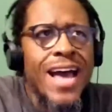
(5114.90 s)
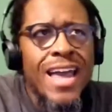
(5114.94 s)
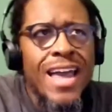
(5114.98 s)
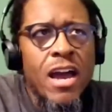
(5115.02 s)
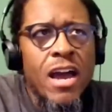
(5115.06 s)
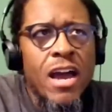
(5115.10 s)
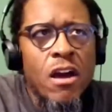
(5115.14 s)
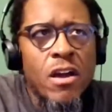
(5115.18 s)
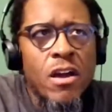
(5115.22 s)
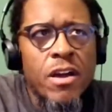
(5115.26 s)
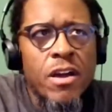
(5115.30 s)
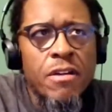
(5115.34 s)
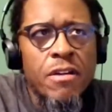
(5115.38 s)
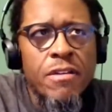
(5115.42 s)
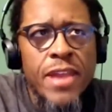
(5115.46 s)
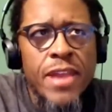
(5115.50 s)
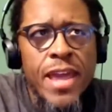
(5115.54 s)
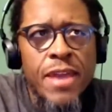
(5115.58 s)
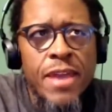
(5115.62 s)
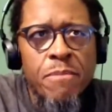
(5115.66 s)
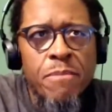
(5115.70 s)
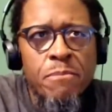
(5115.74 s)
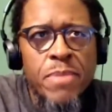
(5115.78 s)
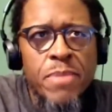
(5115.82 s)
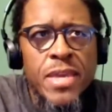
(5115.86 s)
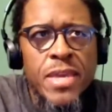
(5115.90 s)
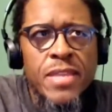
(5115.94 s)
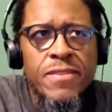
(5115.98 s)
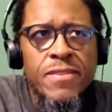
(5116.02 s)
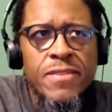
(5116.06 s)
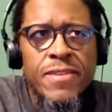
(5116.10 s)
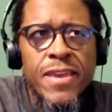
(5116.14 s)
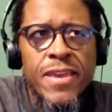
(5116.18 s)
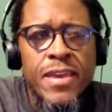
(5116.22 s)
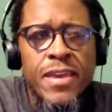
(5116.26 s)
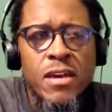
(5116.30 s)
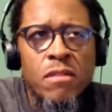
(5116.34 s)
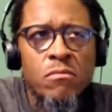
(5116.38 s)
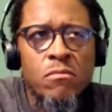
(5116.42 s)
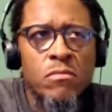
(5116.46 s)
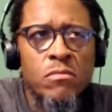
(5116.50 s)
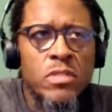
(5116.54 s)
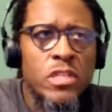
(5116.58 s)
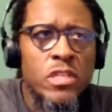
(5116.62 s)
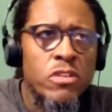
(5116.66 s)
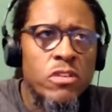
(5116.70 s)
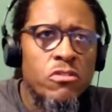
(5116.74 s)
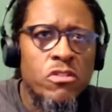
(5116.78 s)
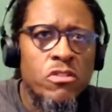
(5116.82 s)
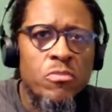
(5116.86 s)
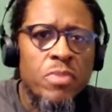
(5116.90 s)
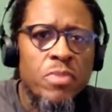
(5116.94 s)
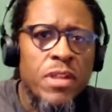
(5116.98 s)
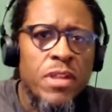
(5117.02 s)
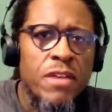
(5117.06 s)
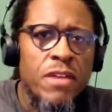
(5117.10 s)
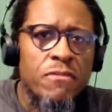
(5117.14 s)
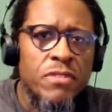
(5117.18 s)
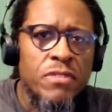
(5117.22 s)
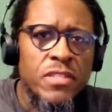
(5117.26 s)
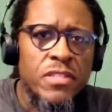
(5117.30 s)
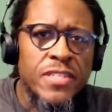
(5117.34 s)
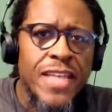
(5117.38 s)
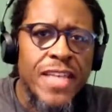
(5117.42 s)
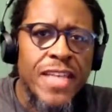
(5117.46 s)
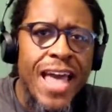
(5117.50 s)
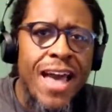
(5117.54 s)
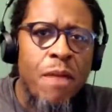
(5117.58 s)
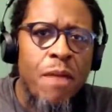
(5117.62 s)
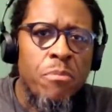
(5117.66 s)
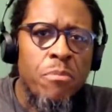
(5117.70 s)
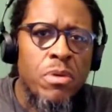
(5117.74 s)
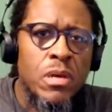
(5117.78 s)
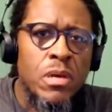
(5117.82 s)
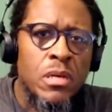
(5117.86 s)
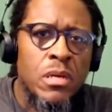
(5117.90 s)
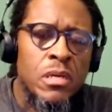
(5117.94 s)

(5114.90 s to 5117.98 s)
out here named B. Timms. He used to play for Zap,